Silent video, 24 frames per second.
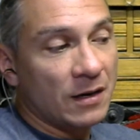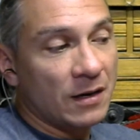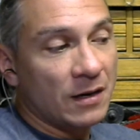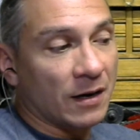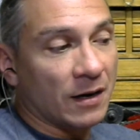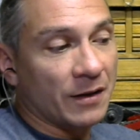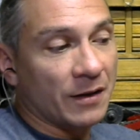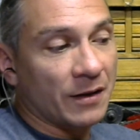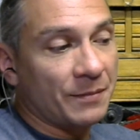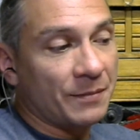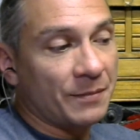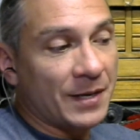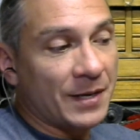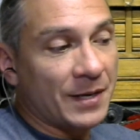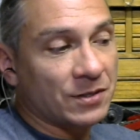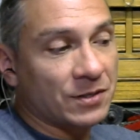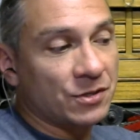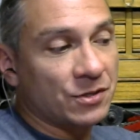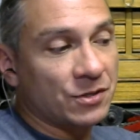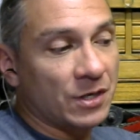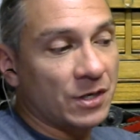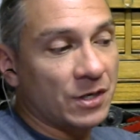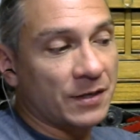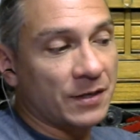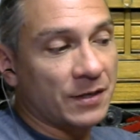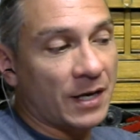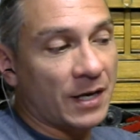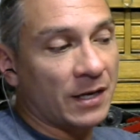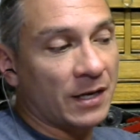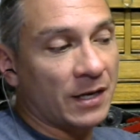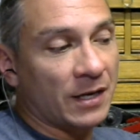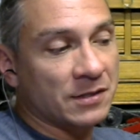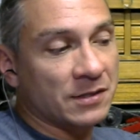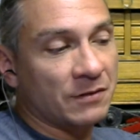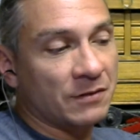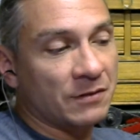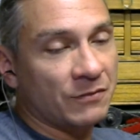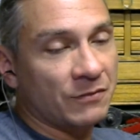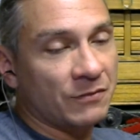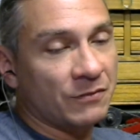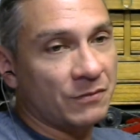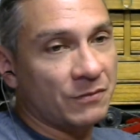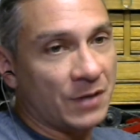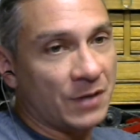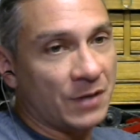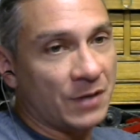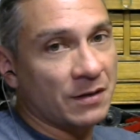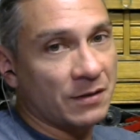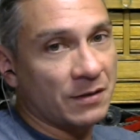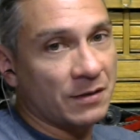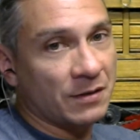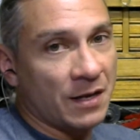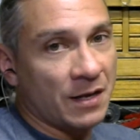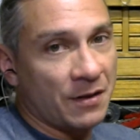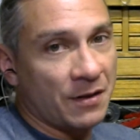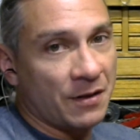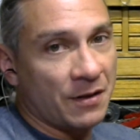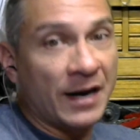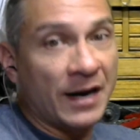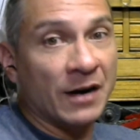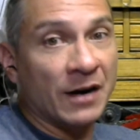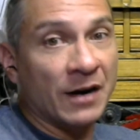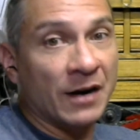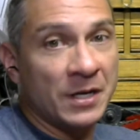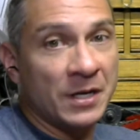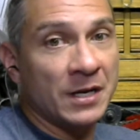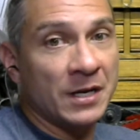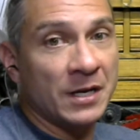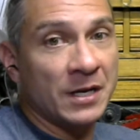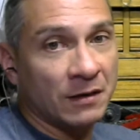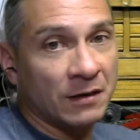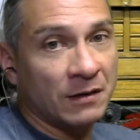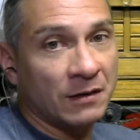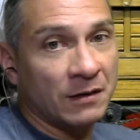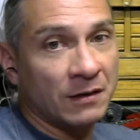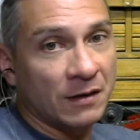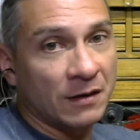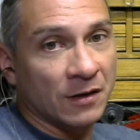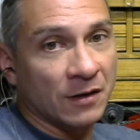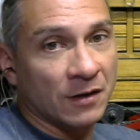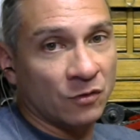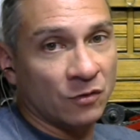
the messaging that gets in, that they are in as